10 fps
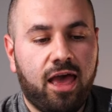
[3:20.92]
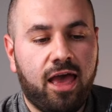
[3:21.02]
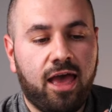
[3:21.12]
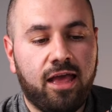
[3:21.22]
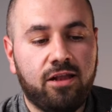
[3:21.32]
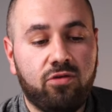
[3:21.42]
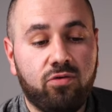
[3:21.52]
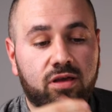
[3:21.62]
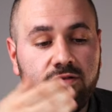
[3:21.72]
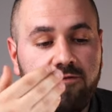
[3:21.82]
and you
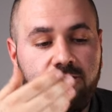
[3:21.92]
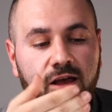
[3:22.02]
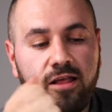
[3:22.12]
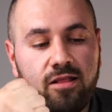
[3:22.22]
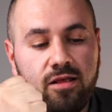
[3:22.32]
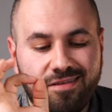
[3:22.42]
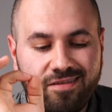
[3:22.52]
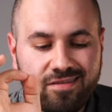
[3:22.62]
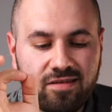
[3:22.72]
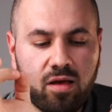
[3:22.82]
can find
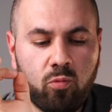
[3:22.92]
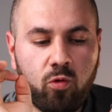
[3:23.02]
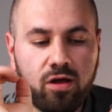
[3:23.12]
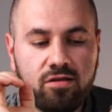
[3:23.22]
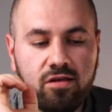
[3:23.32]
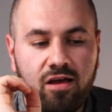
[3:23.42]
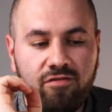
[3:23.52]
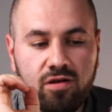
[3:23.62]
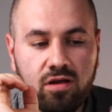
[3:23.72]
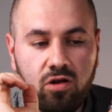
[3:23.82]
somewhat
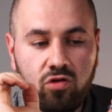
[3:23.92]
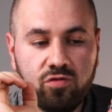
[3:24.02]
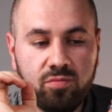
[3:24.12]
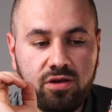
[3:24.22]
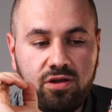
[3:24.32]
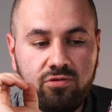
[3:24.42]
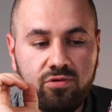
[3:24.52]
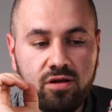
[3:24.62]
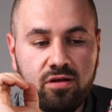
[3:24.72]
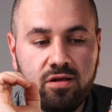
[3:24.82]
of a close
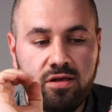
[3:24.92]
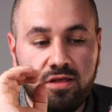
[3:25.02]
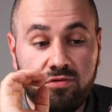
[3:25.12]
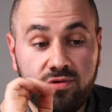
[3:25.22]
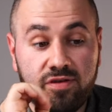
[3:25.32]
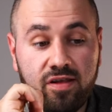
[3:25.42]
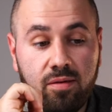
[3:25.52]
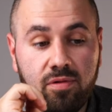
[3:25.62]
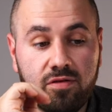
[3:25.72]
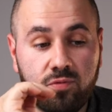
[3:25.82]
material in
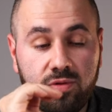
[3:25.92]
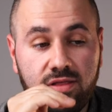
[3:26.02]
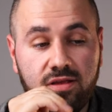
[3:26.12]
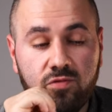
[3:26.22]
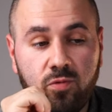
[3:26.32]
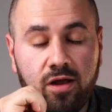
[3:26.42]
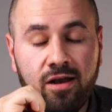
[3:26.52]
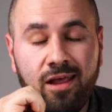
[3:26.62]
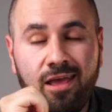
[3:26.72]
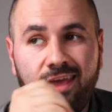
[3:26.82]
resemblance with this
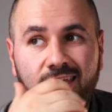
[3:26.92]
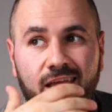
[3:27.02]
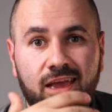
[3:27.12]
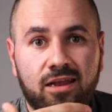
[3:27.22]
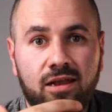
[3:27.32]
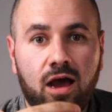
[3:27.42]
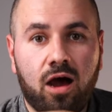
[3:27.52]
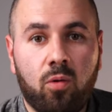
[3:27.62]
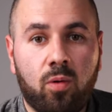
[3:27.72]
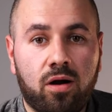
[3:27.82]
one in
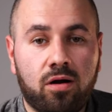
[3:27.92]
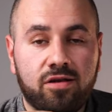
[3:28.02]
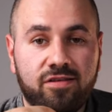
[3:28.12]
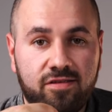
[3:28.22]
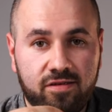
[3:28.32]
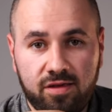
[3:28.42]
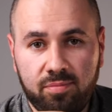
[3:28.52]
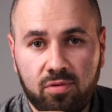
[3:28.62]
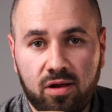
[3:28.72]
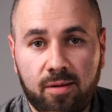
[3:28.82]
our
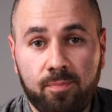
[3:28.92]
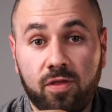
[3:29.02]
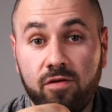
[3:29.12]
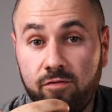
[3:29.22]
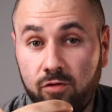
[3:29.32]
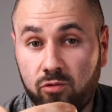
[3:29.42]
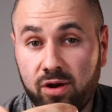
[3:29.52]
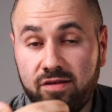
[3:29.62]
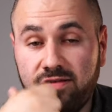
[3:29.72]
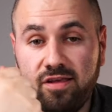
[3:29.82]
Stipula
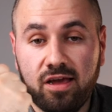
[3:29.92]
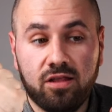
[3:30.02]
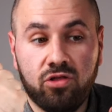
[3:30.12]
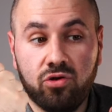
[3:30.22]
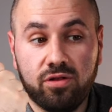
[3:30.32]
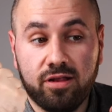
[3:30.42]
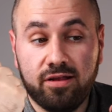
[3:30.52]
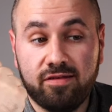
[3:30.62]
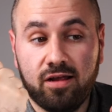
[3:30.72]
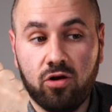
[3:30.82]
Florencia Notte
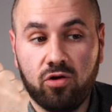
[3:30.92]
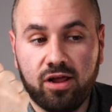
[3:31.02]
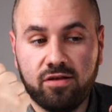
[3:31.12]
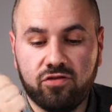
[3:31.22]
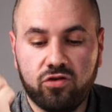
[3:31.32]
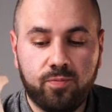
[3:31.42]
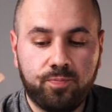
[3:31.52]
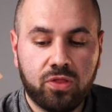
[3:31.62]
di San Lorenzo.